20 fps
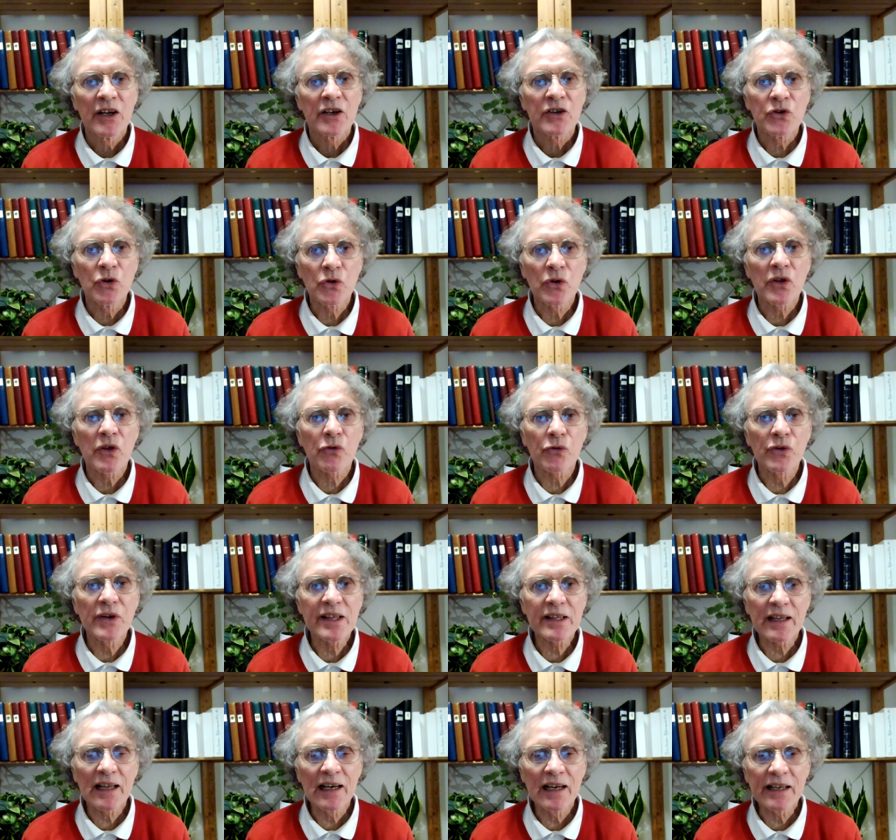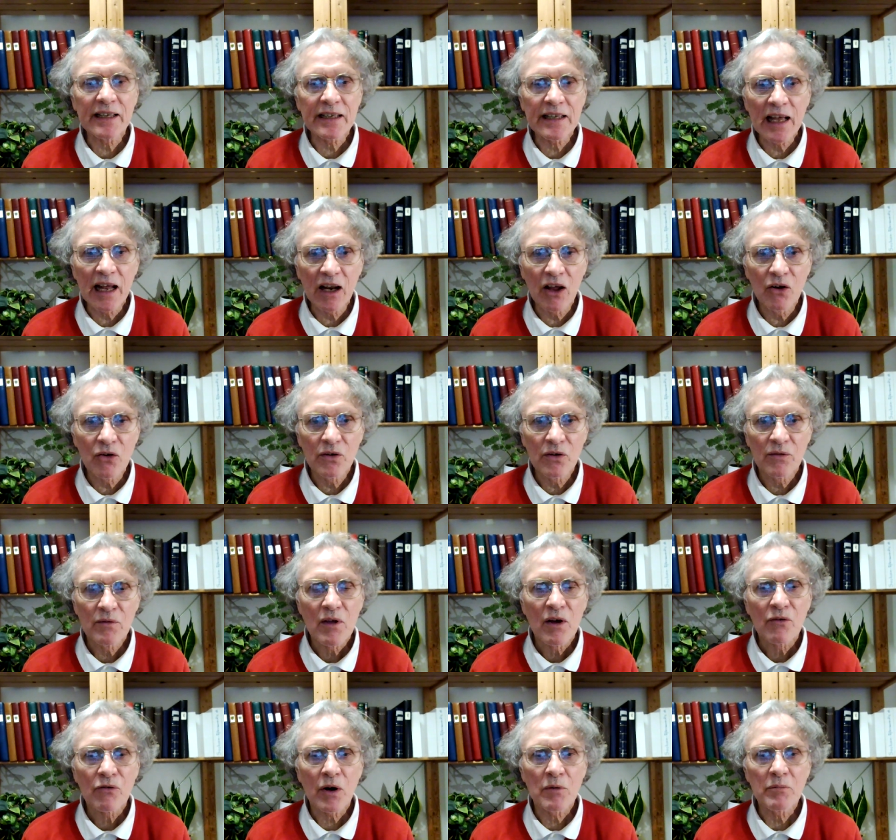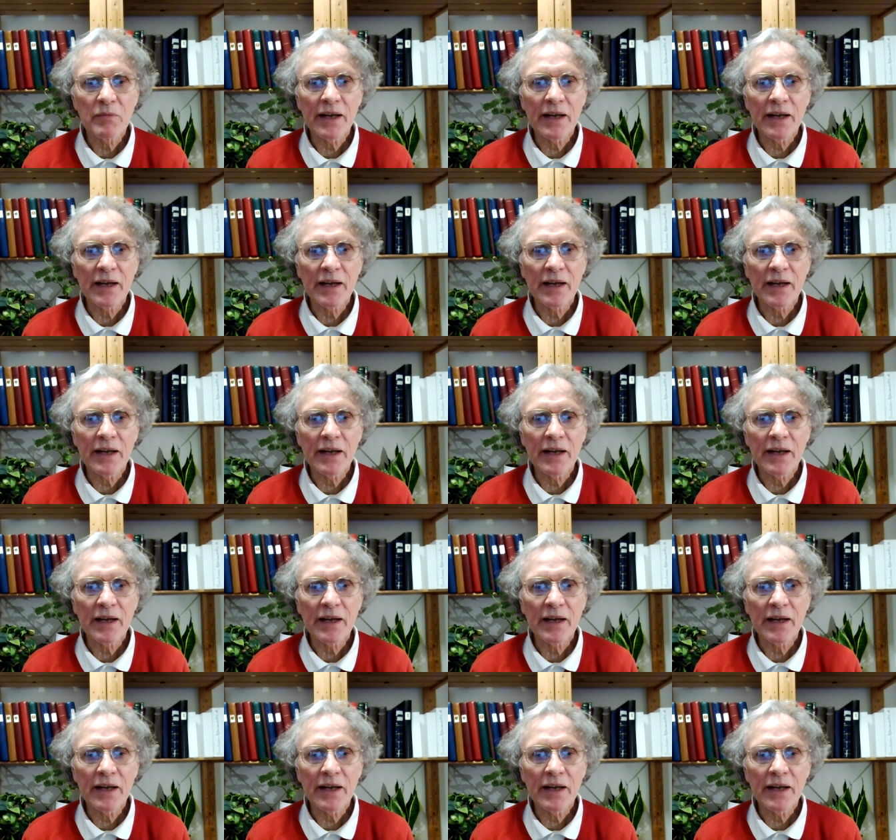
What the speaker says: to the 3 skilling yellow from